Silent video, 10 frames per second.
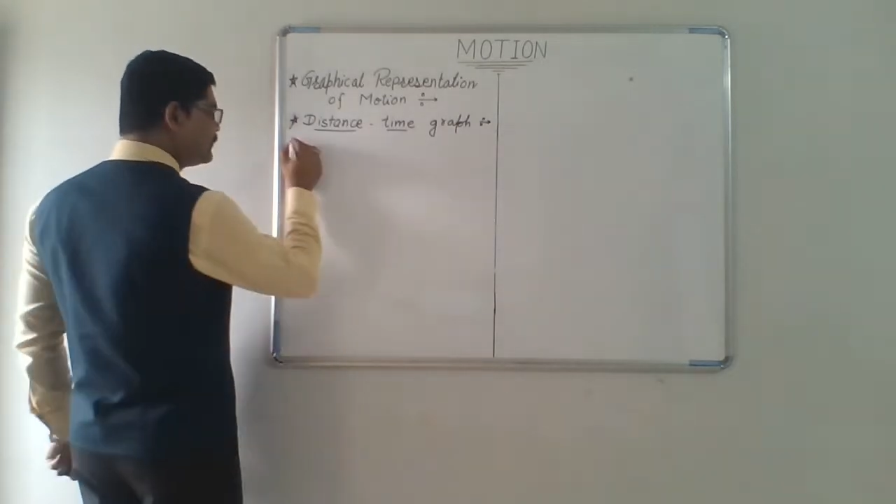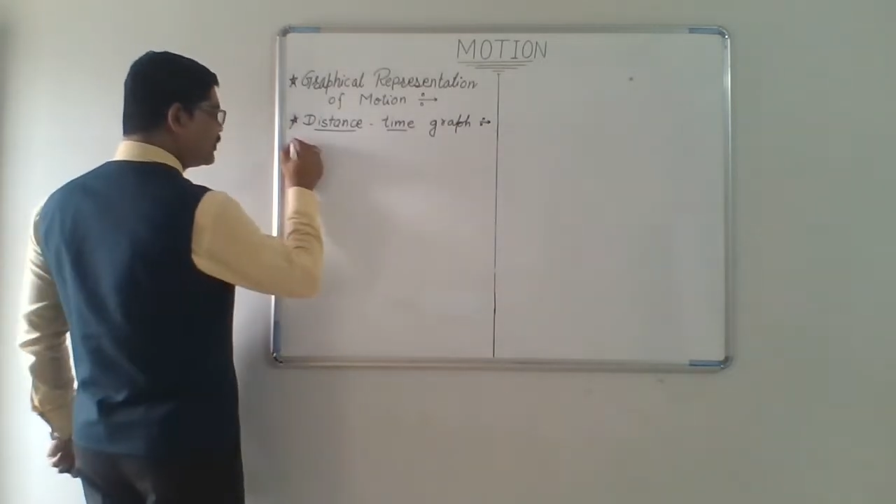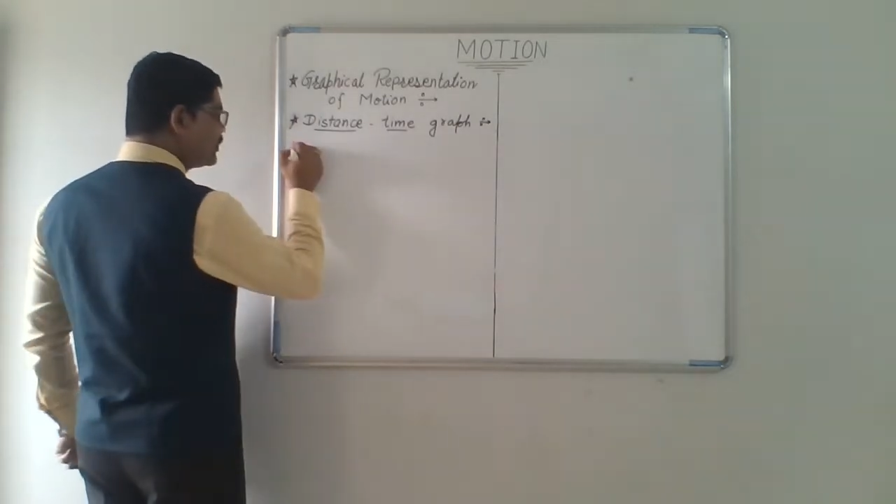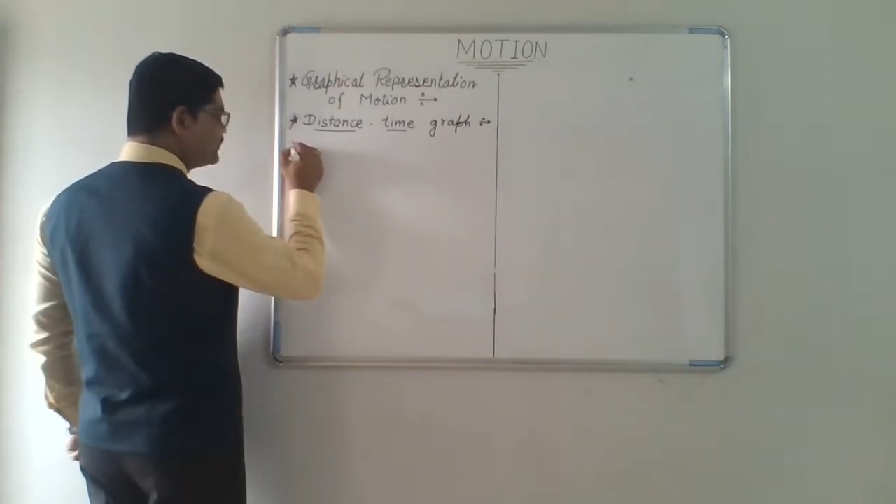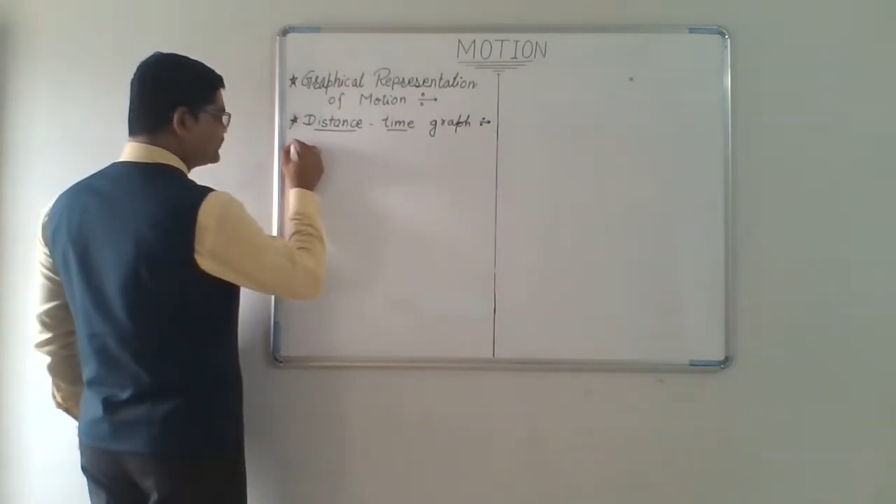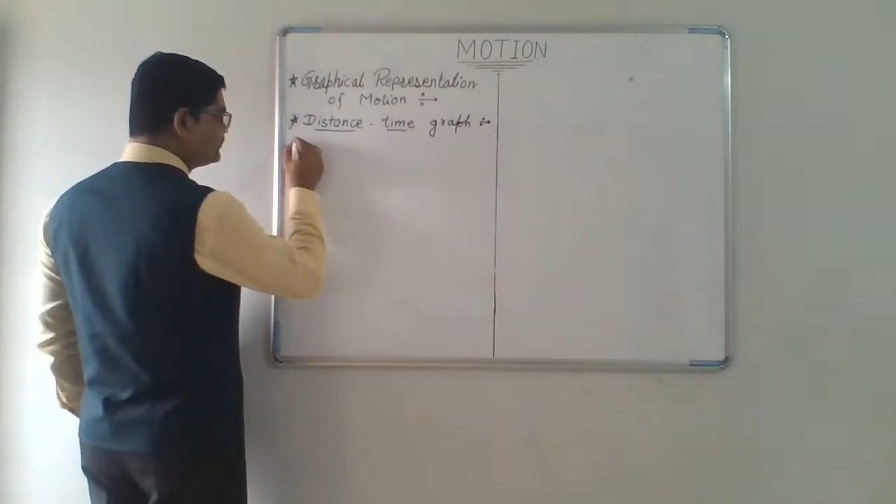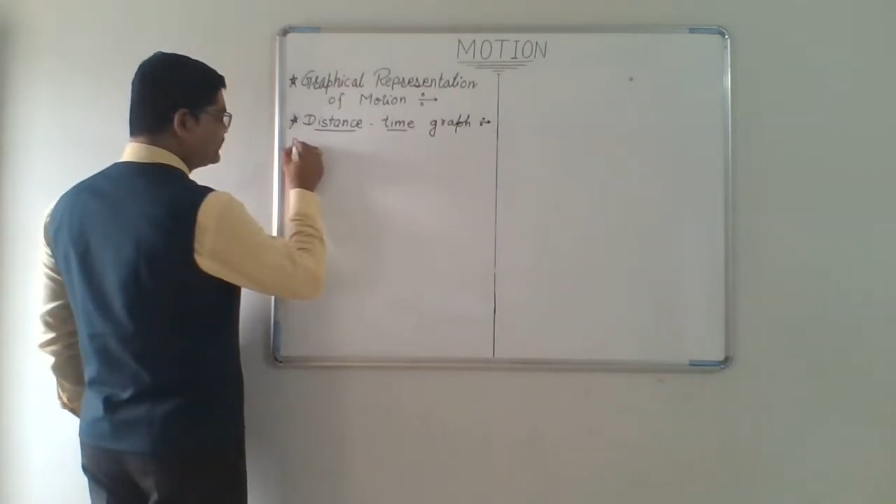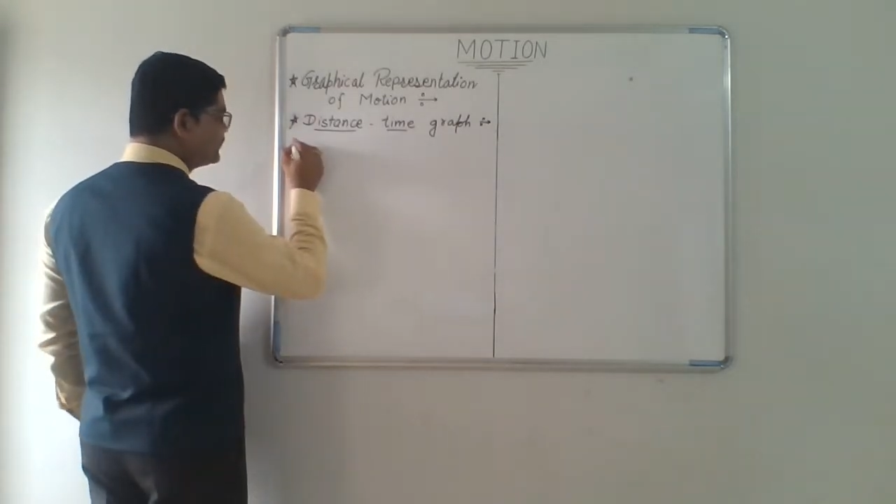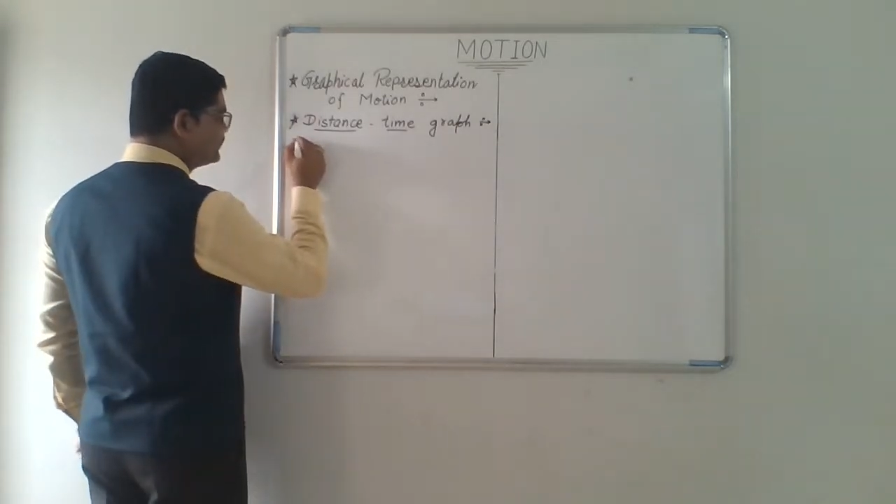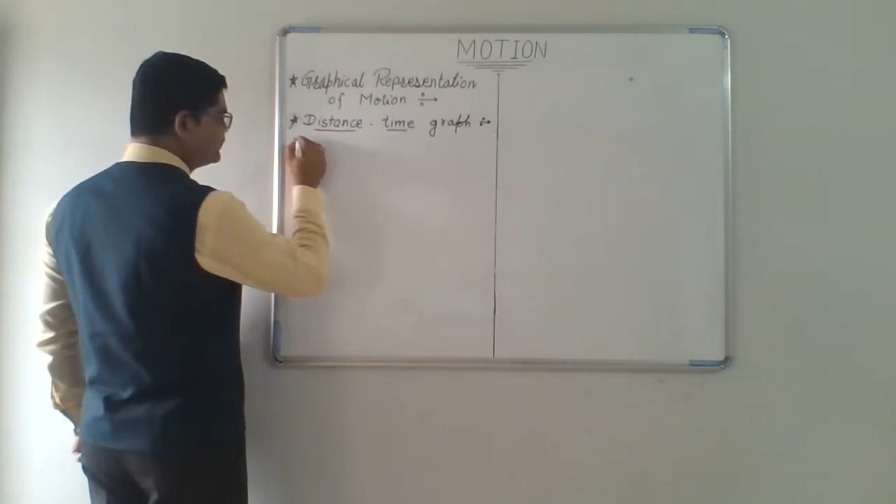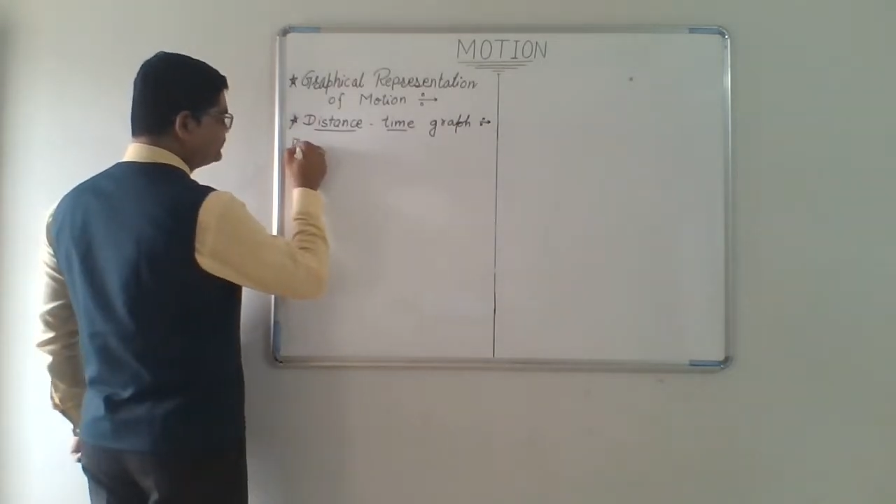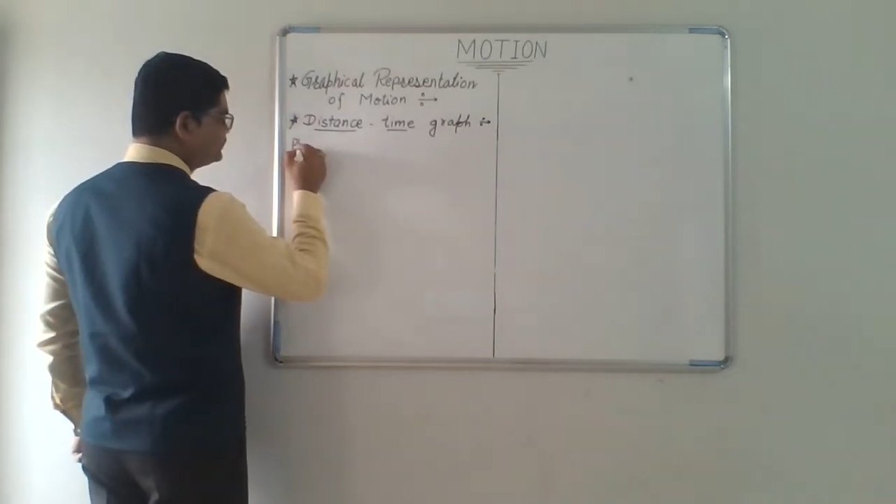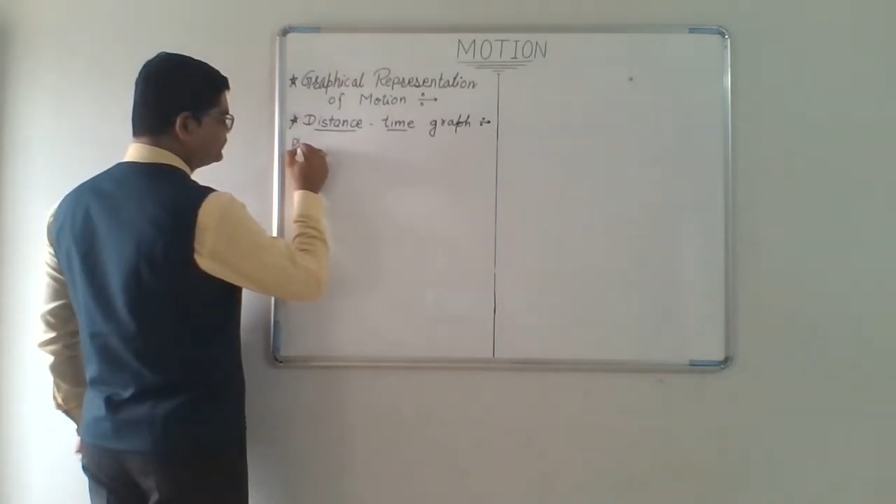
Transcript: plot between